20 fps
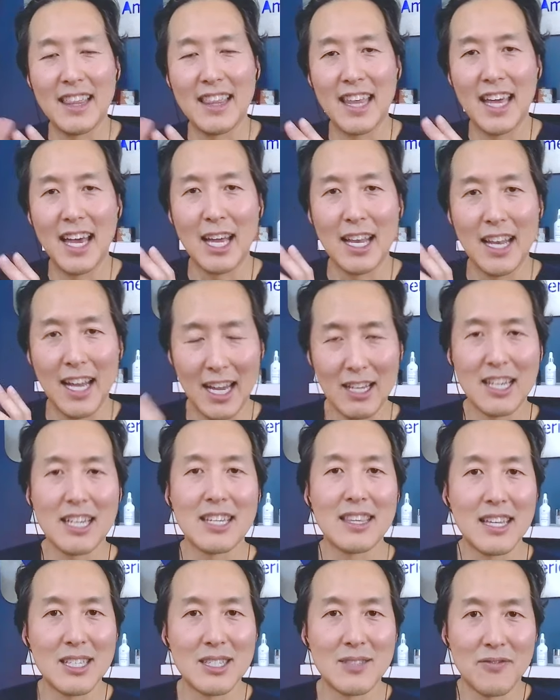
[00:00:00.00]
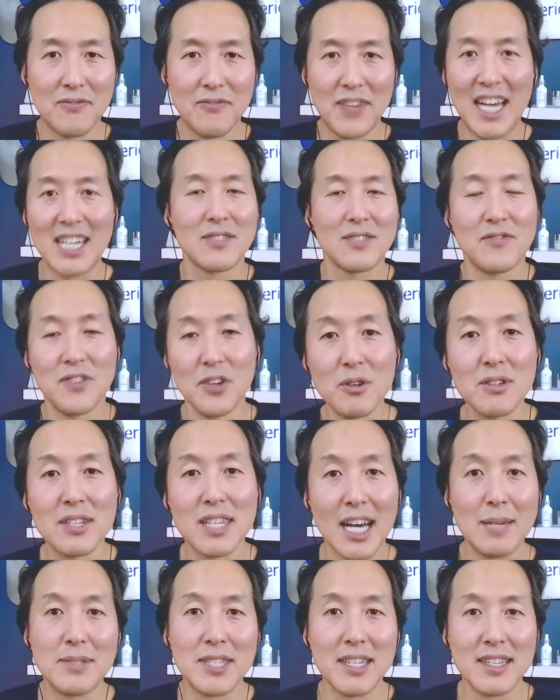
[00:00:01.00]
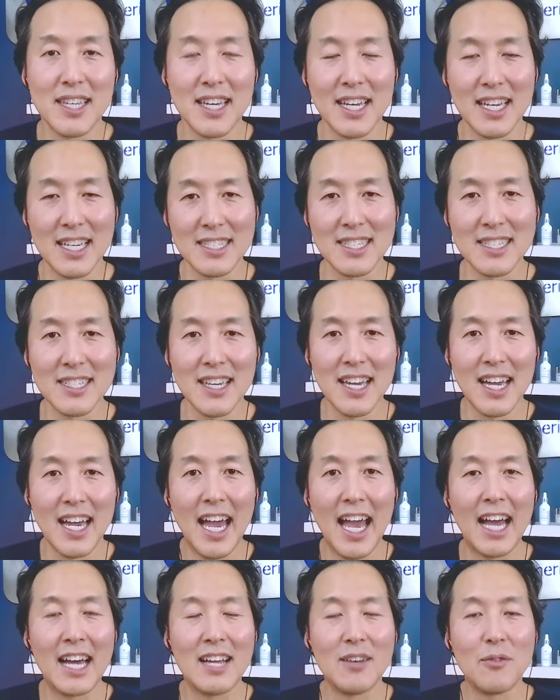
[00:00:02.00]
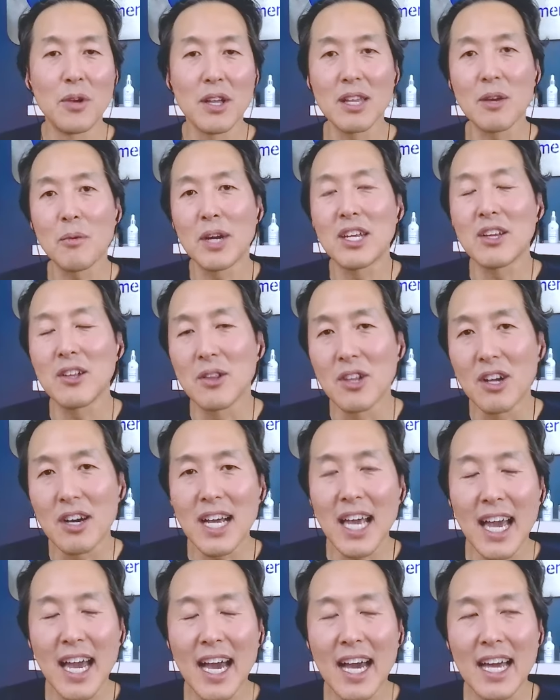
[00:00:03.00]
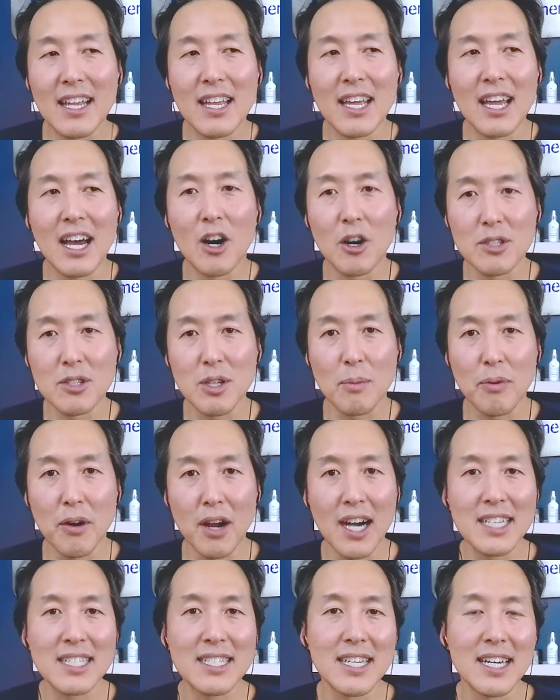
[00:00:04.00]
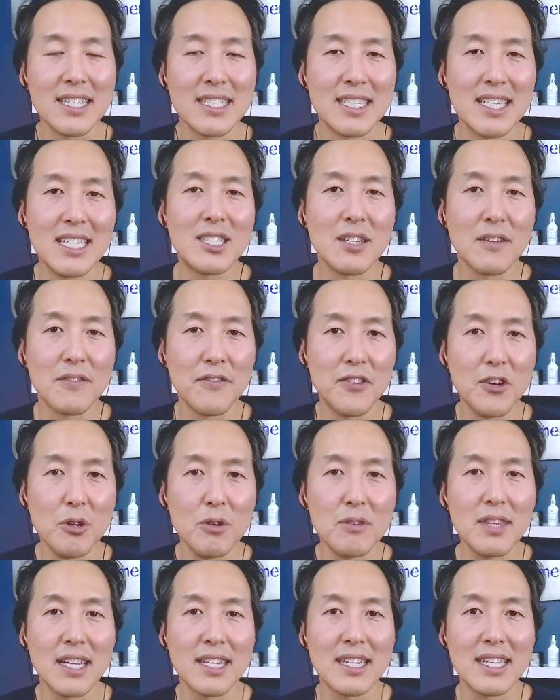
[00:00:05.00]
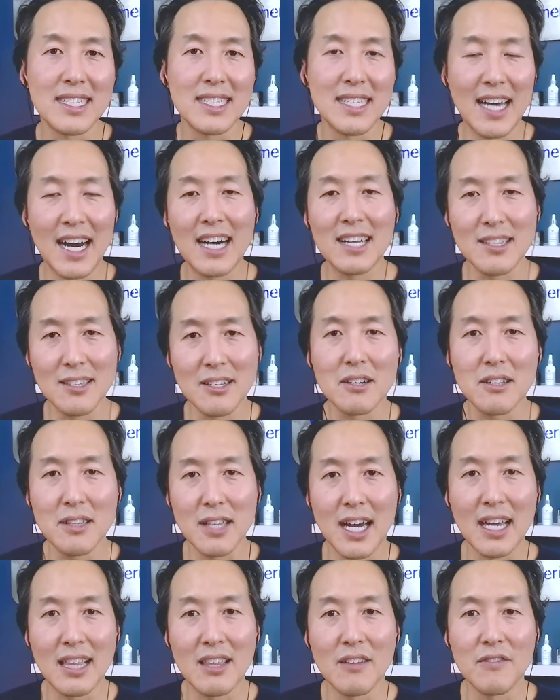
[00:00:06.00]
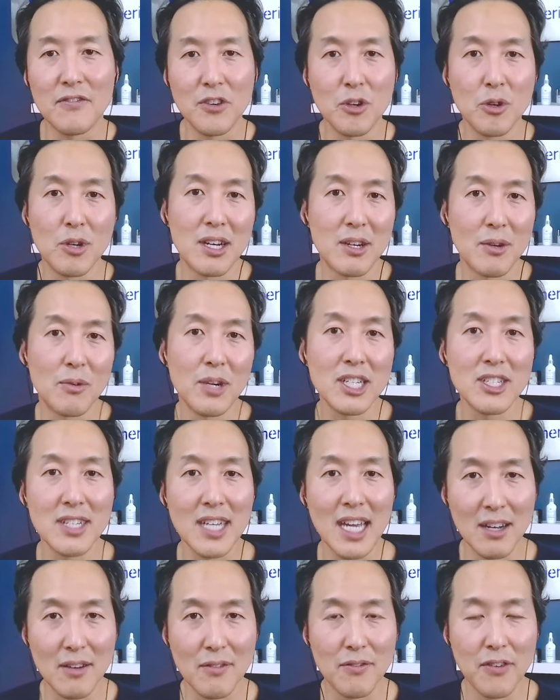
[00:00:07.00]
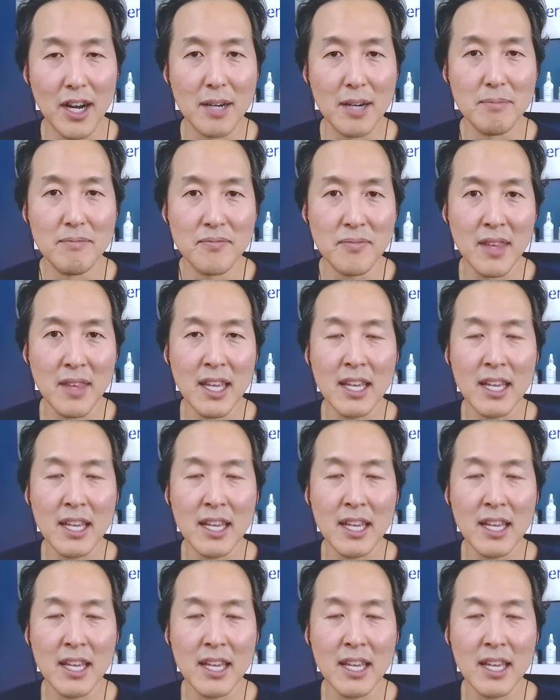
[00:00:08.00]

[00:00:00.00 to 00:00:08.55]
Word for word: And then I'd eat these fast food types of things. And really, when you look at ultra processed, it's a food that does not look like the food it originated from.